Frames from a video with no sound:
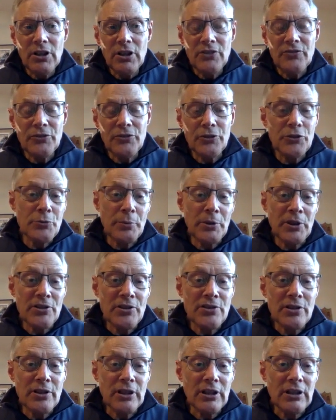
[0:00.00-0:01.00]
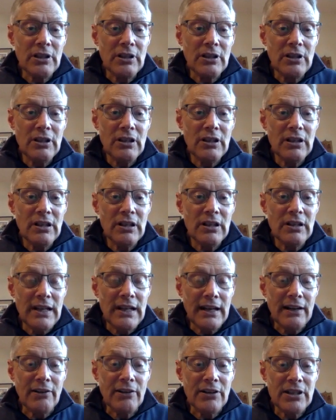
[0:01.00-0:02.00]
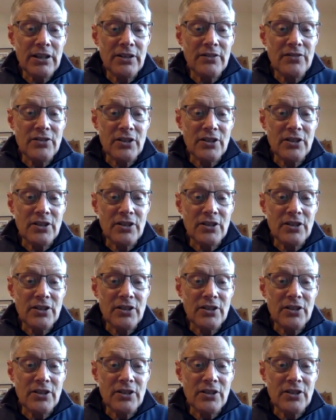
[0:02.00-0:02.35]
first-person narratives